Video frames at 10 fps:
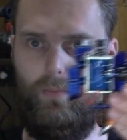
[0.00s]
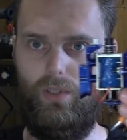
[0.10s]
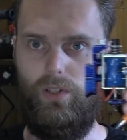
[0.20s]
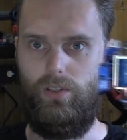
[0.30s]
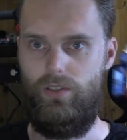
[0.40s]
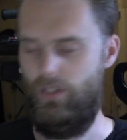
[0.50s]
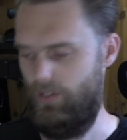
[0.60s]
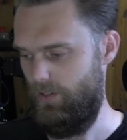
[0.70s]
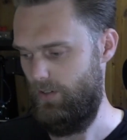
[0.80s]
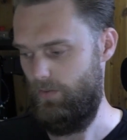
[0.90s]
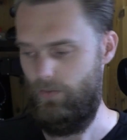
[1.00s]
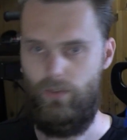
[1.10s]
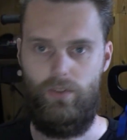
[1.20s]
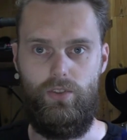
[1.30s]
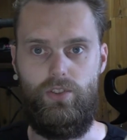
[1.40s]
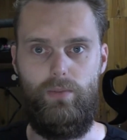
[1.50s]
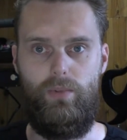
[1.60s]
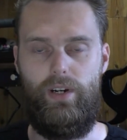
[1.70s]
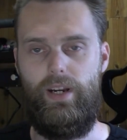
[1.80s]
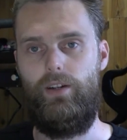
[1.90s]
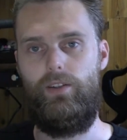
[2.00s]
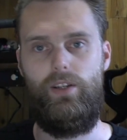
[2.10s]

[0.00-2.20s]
because that's a similar angle